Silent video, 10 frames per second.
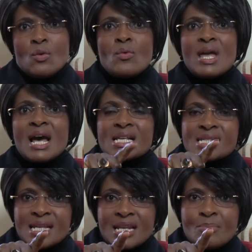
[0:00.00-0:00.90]
we are
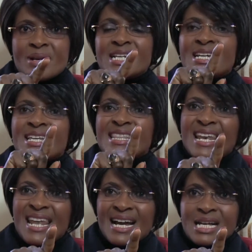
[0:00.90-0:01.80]
celebrating the
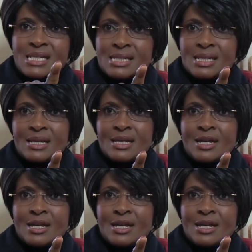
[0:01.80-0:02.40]
legacy